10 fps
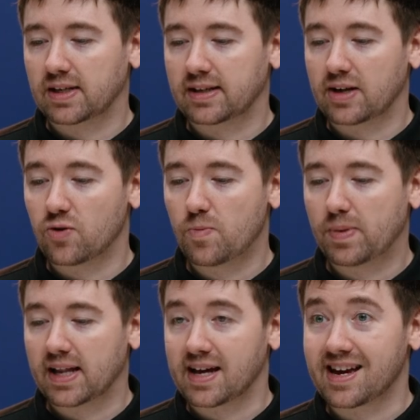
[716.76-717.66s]
it, they all
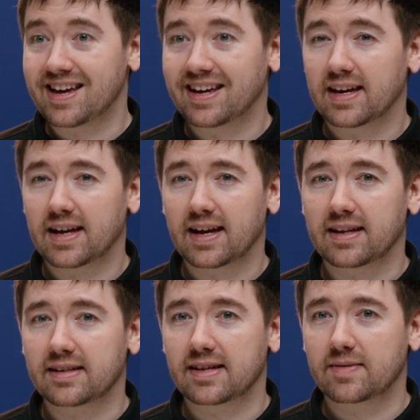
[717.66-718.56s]
play
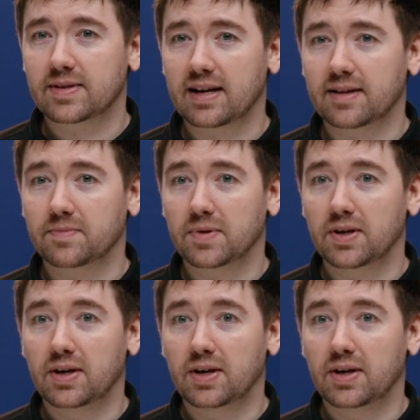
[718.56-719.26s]
at the same time.